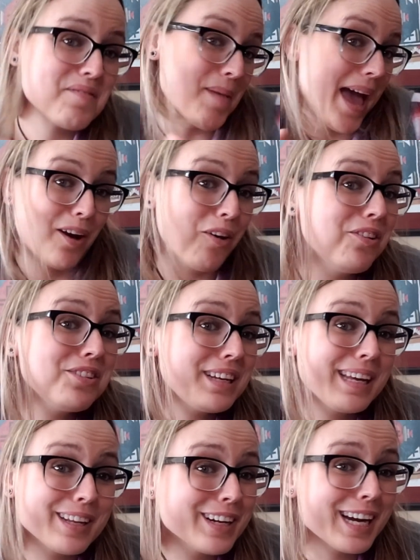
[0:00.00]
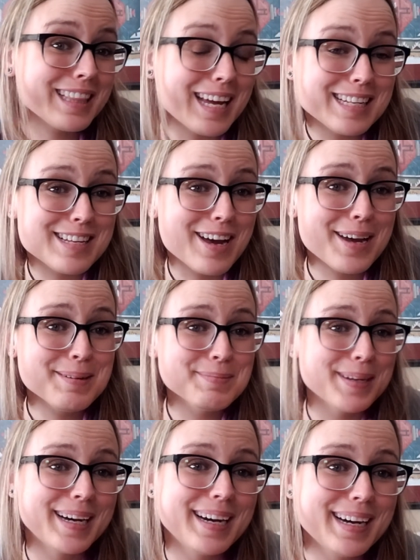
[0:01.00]
at all either at that time.
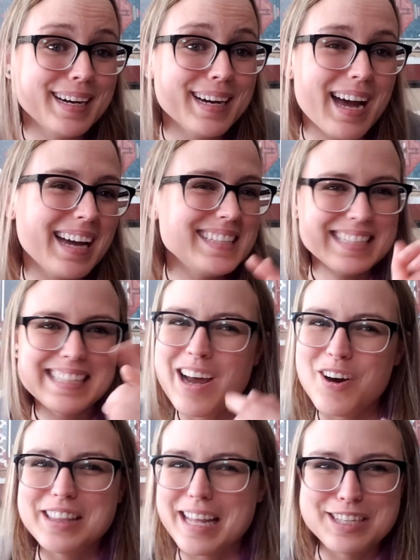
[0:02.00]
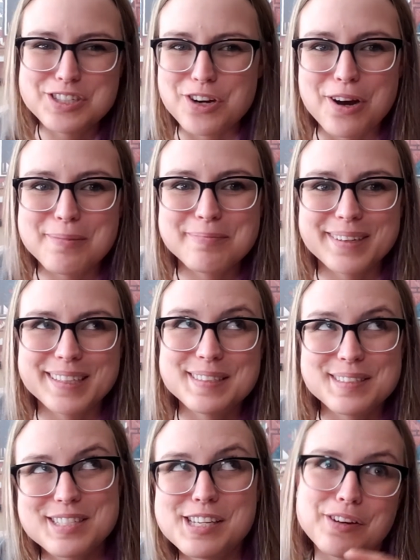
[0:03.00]
I didn't online shop
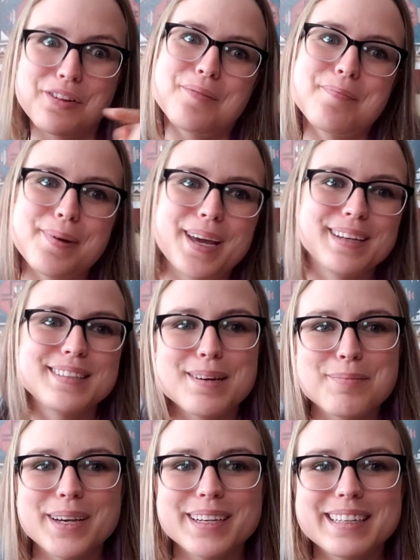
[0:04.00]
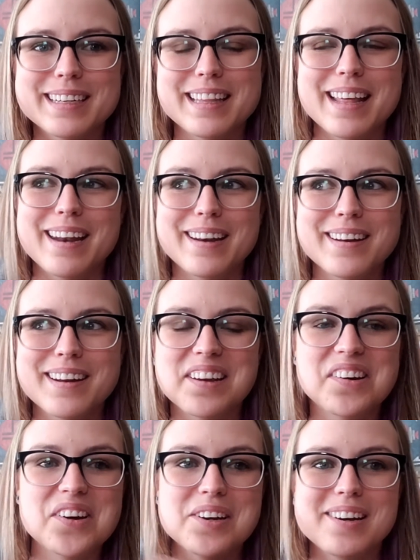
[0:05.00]
until the pandemic, and then I
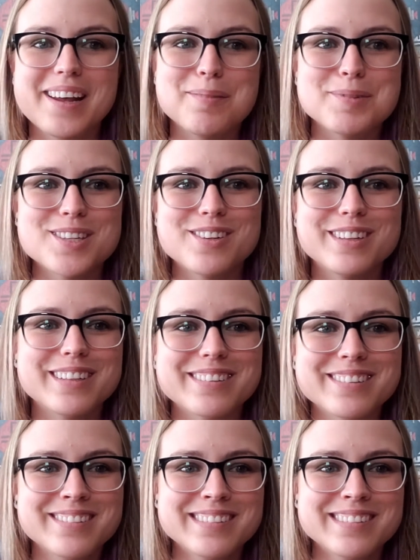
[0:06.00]
got Amazon, and